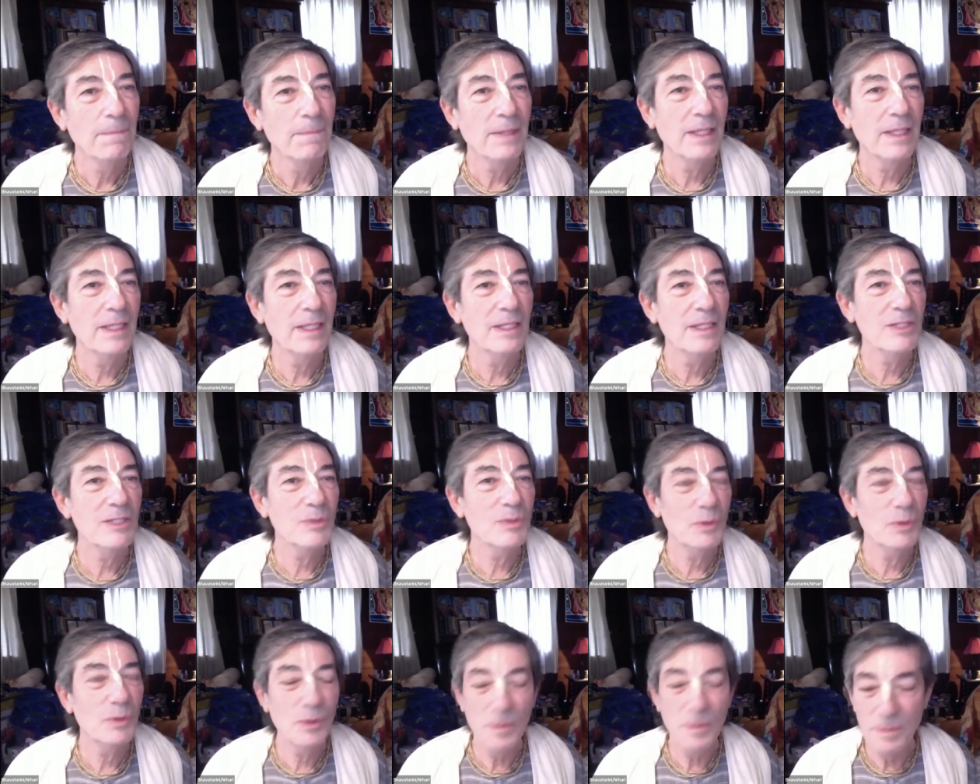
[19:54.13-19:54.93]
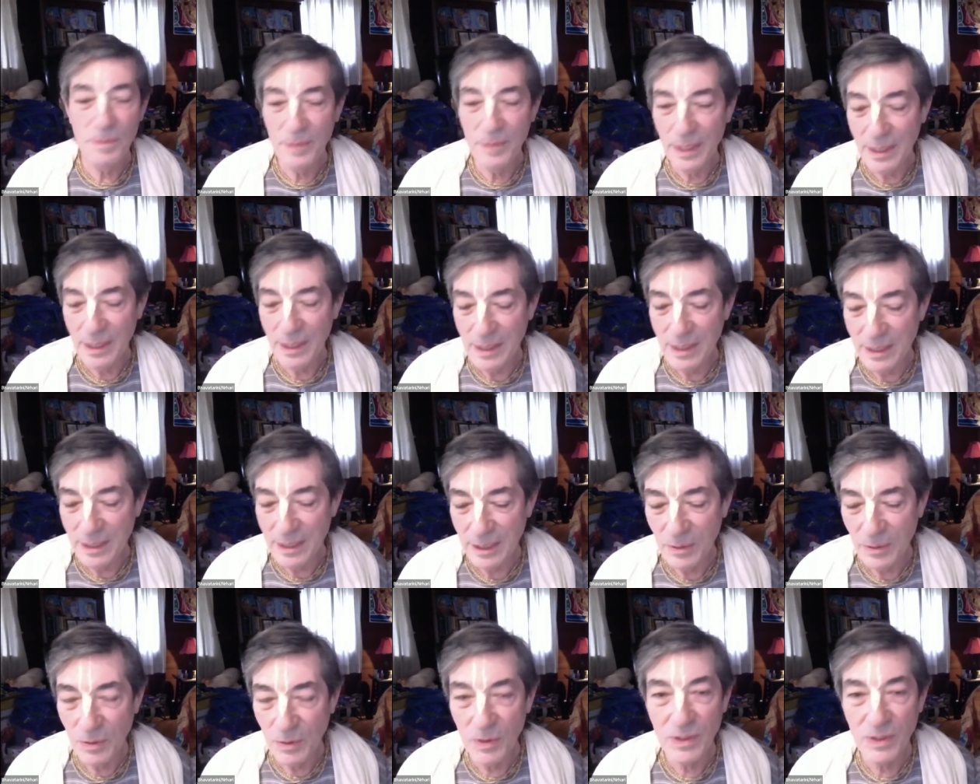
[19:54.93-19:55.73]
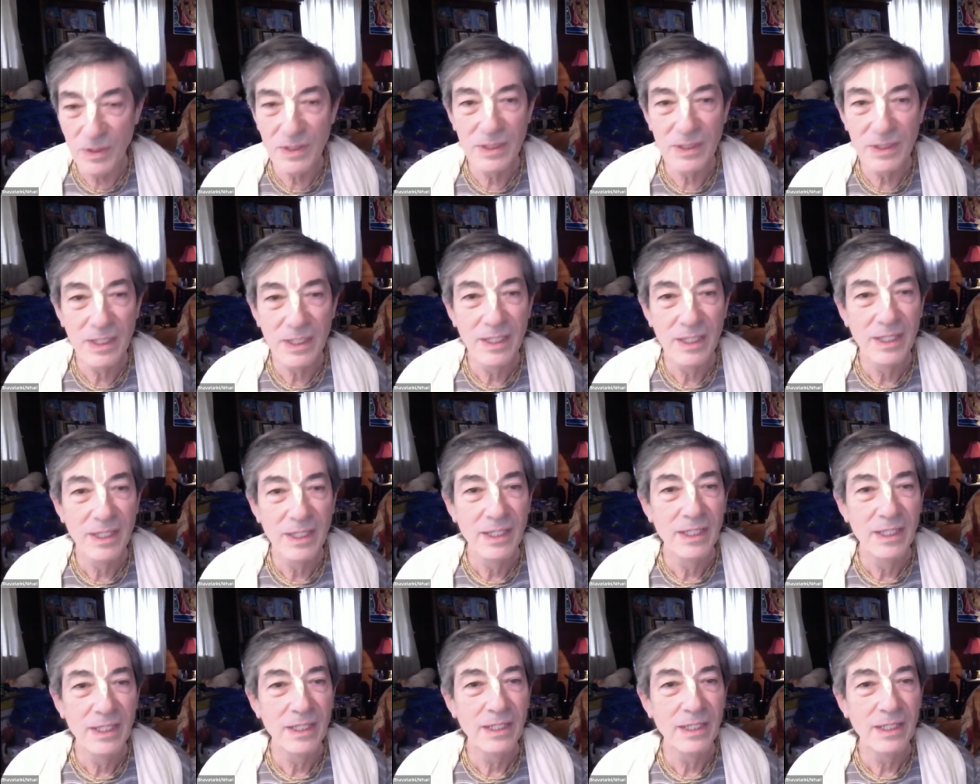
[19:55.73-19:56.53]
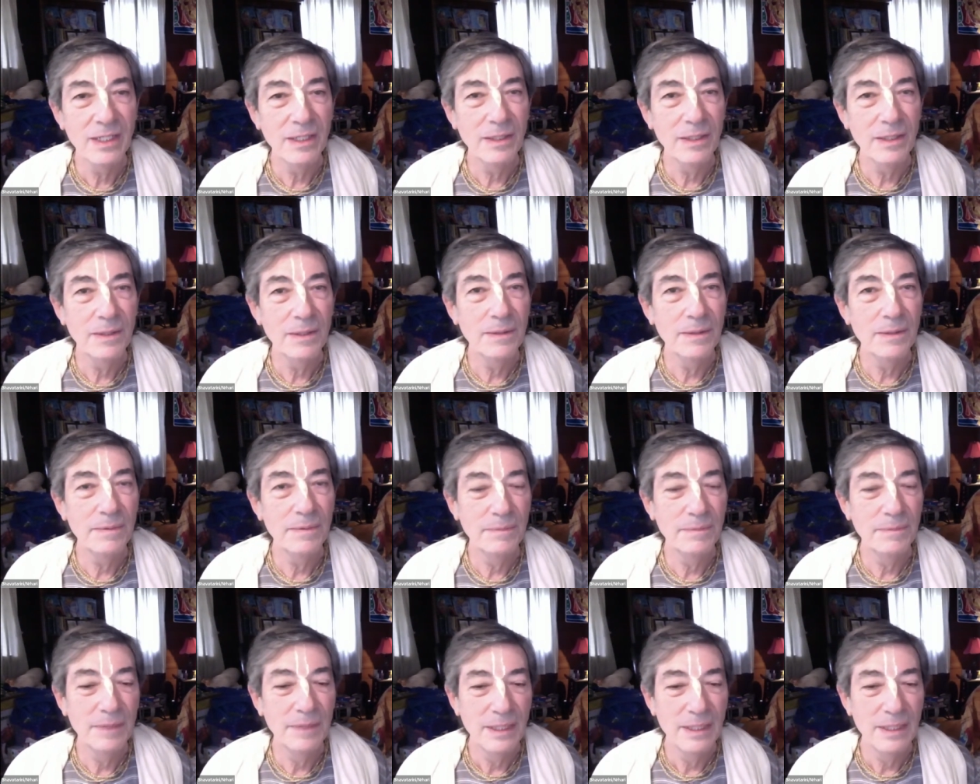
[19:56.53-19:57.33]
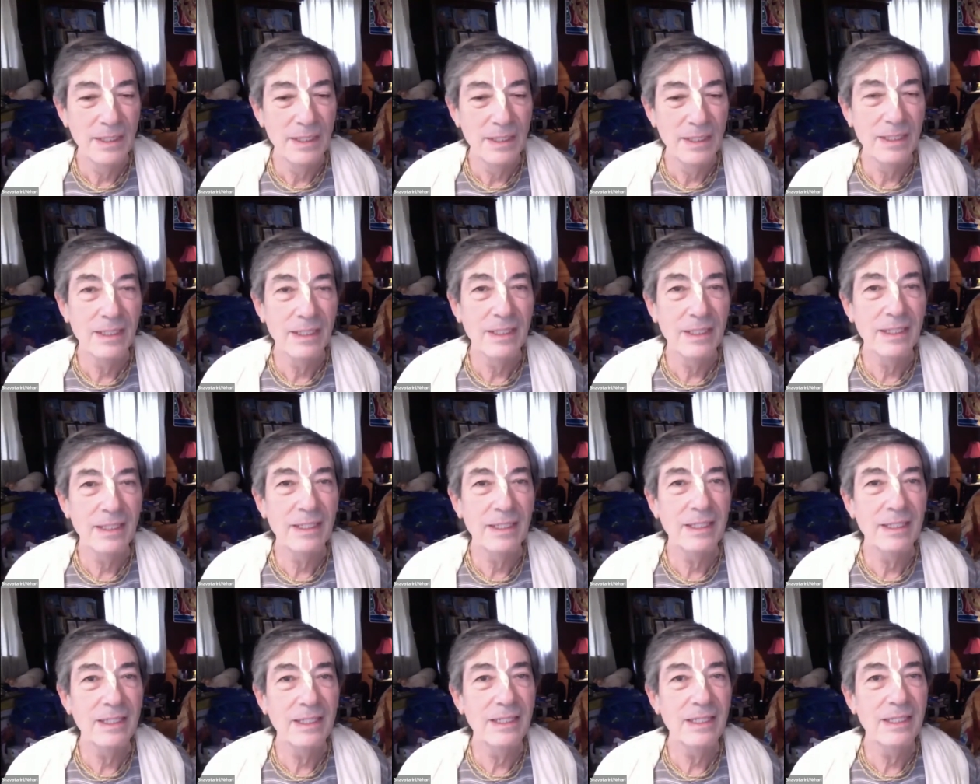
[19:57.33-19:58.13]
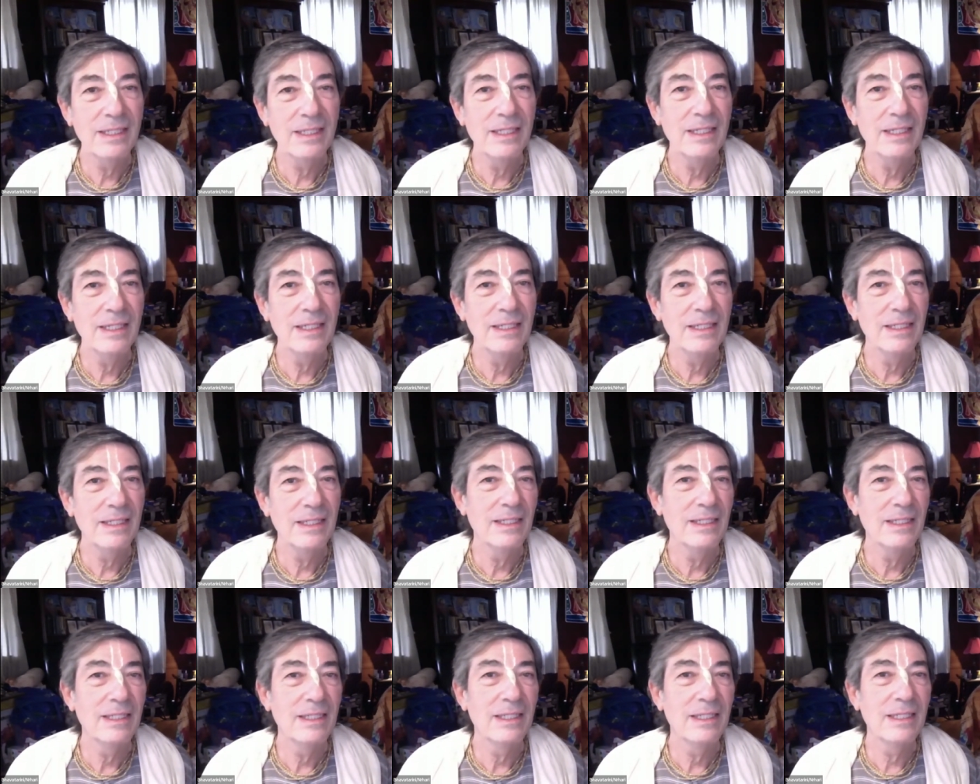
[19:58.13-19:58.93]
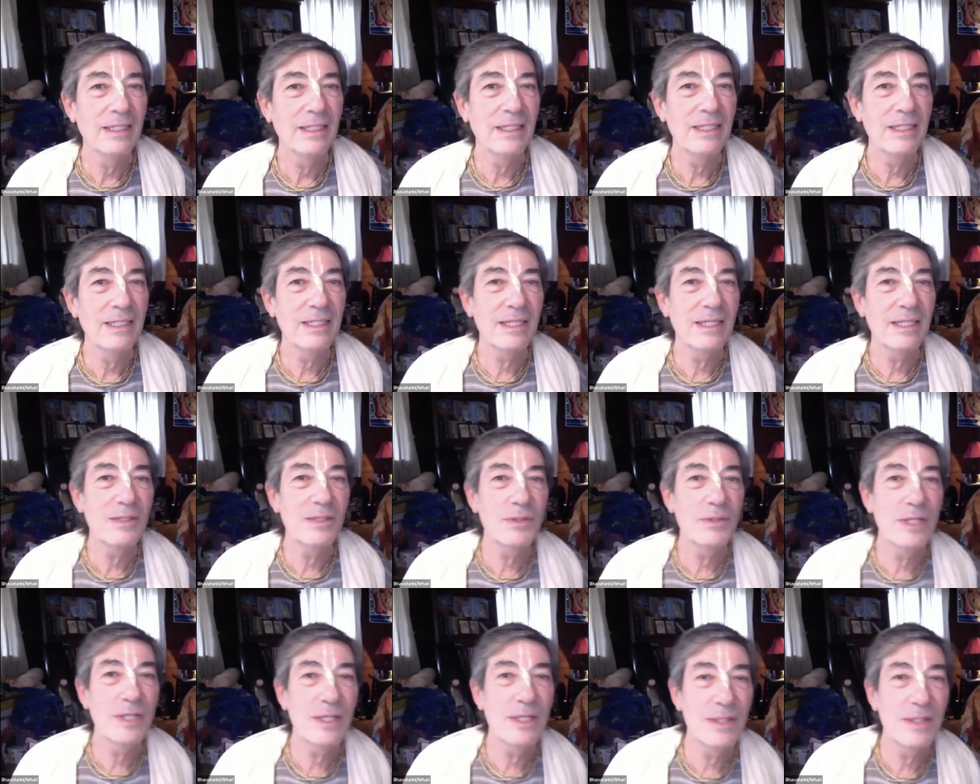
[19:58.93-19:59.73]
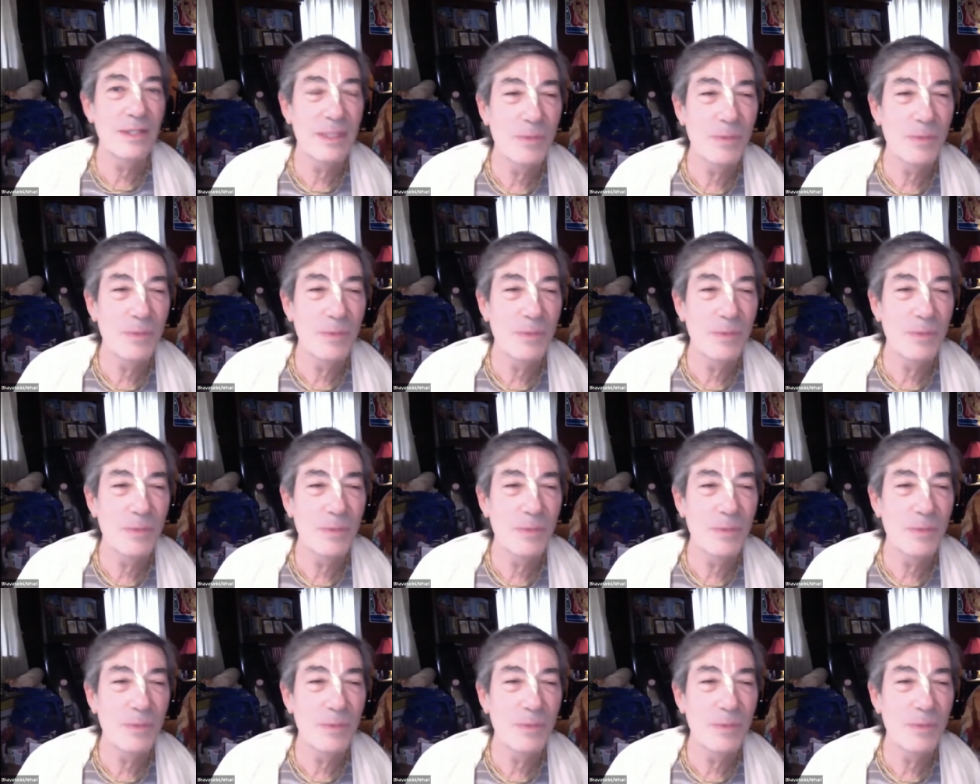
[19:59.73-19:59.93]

his room and he was, uh, he, he, he said, Narihari,